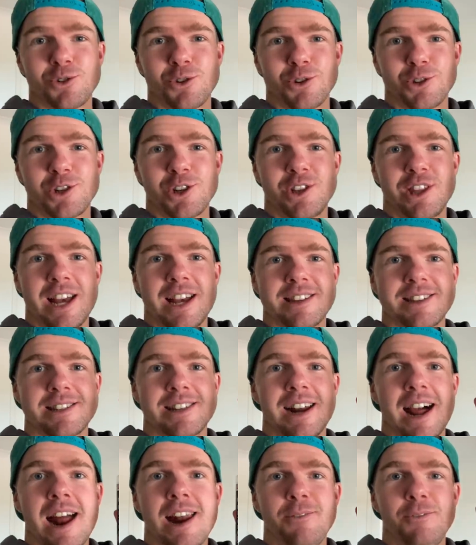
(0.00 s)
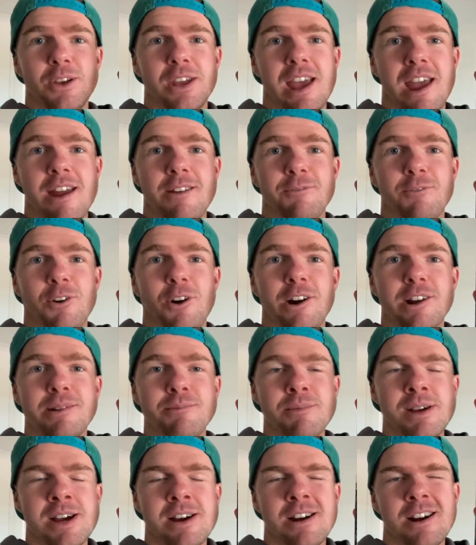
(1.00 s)
Raw two thousand eight, if you can find
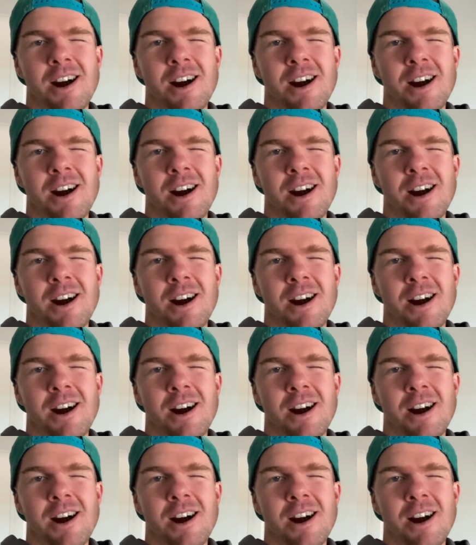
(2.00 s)
him.